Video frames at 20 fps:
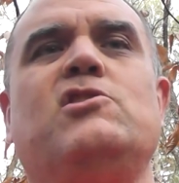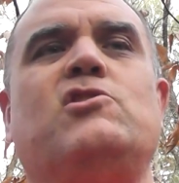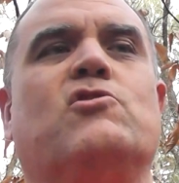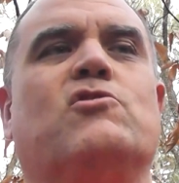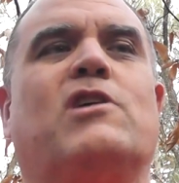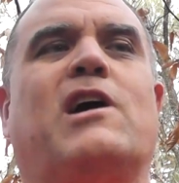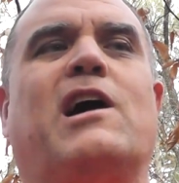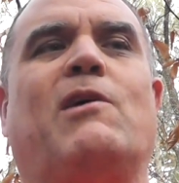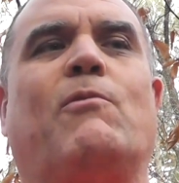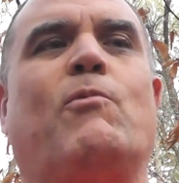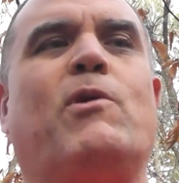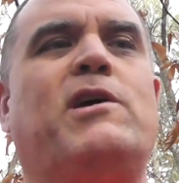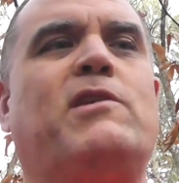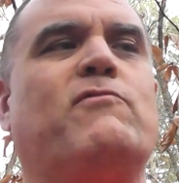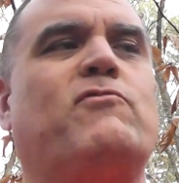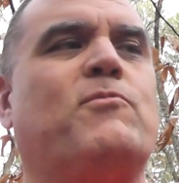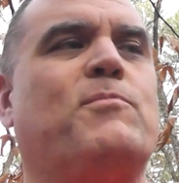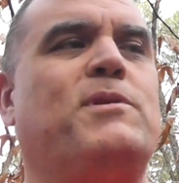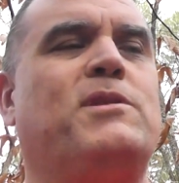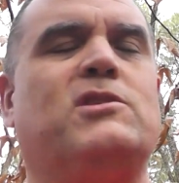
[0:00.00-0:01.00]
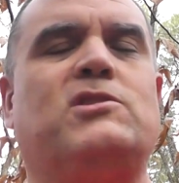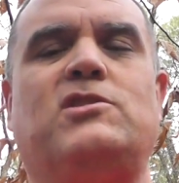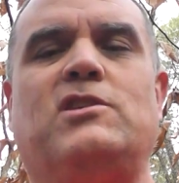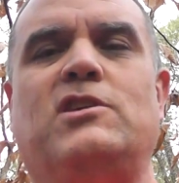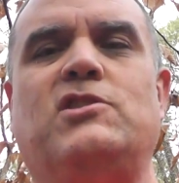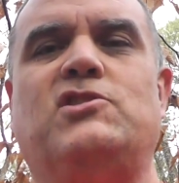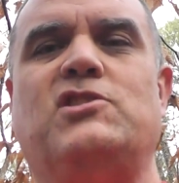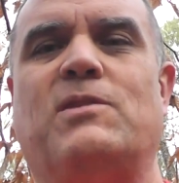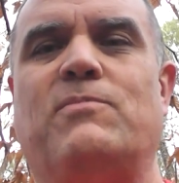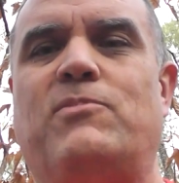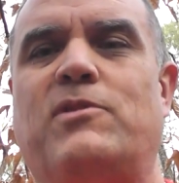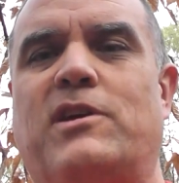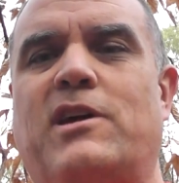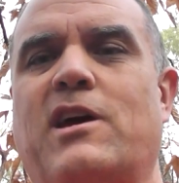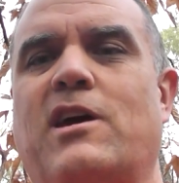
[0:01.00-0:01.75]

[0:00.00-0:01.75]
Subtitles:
You're not waiting for me to say something